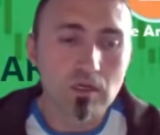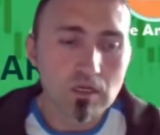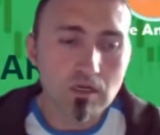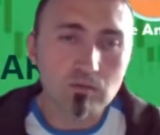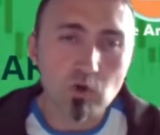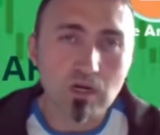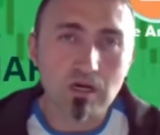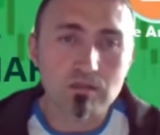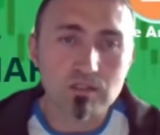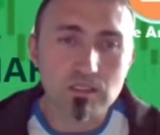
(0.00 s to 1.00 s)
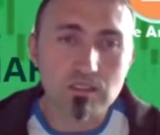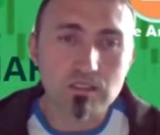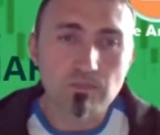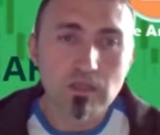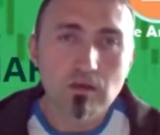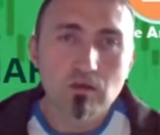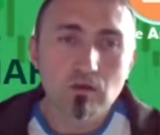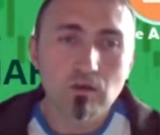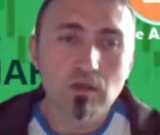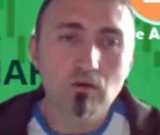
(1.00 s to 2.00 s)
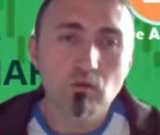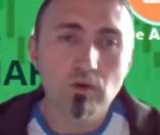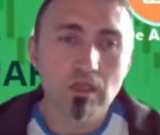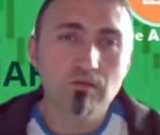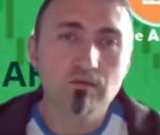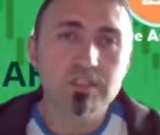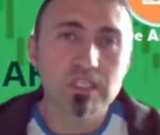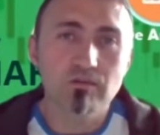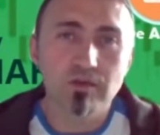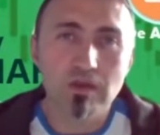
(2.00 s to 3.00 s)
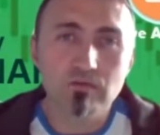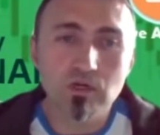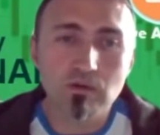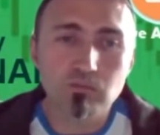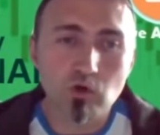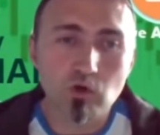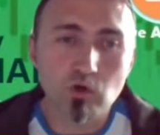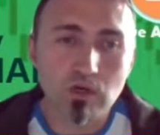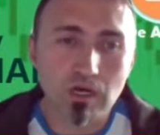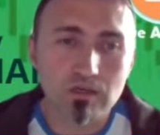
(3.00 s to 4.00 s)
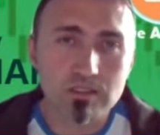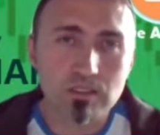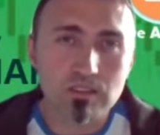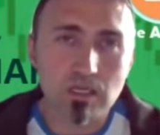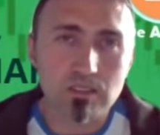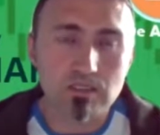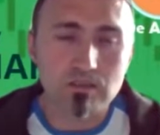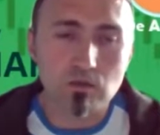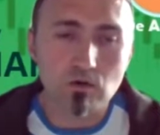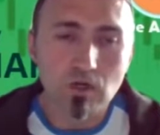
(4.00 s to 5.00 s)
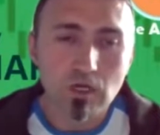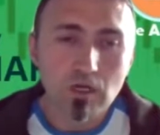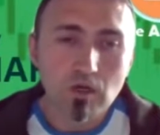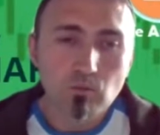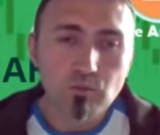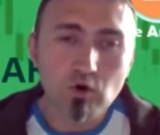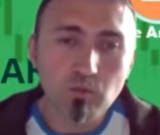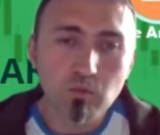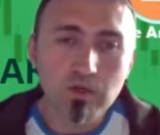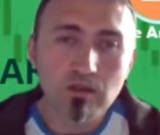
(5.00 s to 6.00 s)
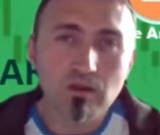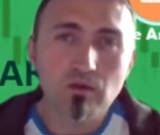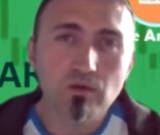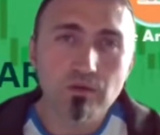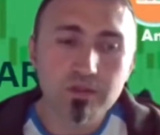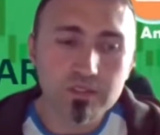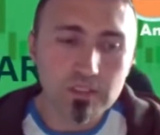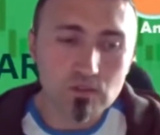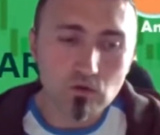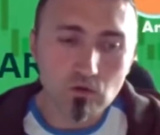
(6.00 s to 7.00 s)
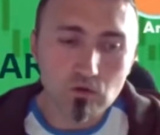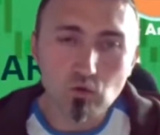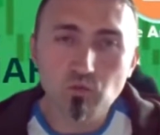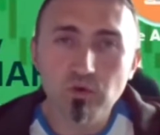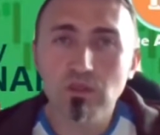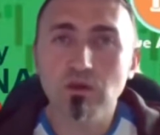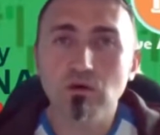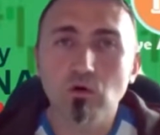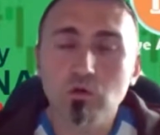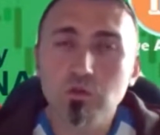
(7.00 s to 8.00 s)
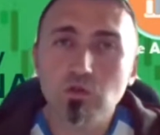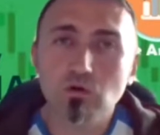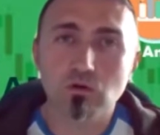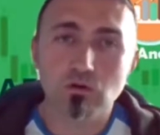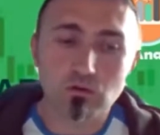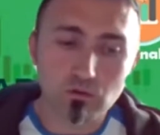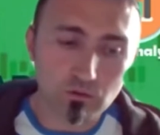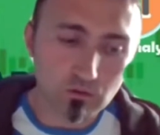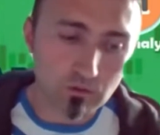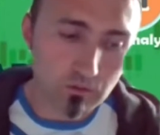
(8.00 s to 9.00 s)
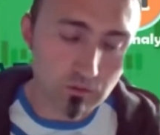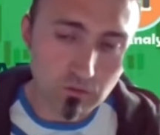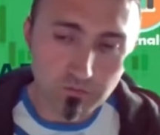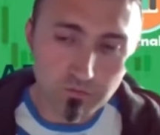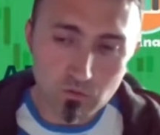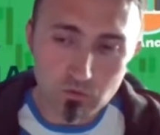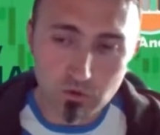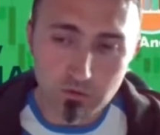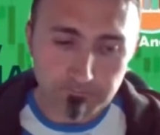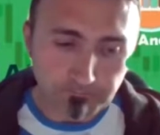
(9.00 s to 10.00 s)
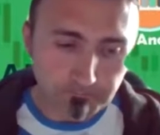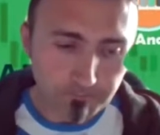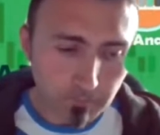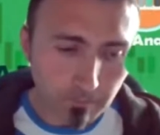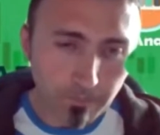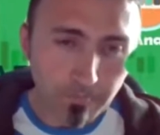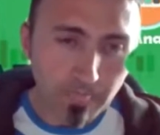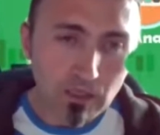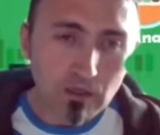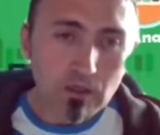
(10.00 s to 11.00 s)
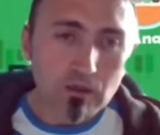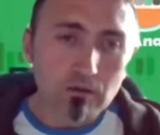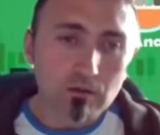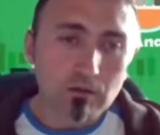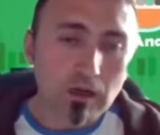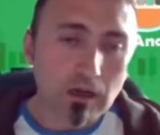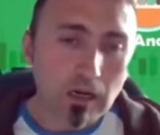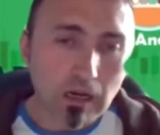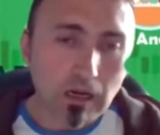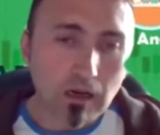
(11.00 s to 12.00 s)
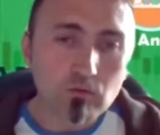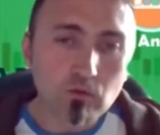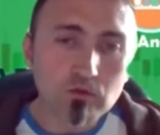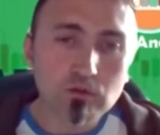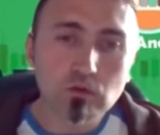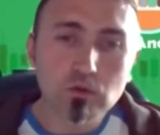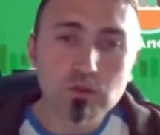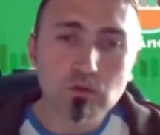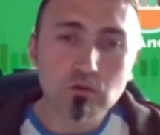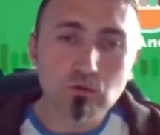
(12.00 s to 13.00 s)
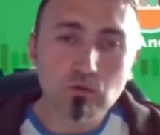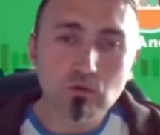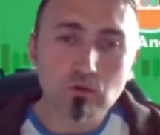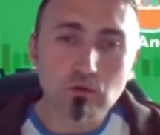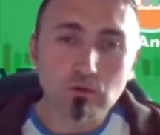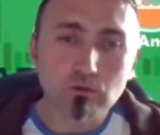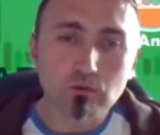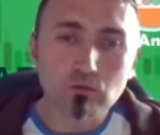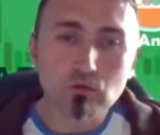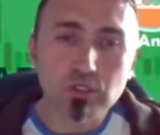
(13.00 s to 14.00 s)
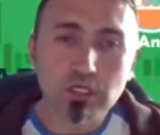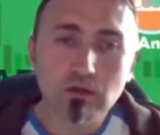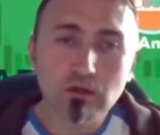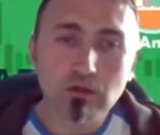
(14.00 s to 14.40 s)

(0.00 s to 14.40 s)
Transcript: cryptocurrencies. Here we have the safe haven cryptocurrencies assets. So probably this is going to be also the future. I wanted also to share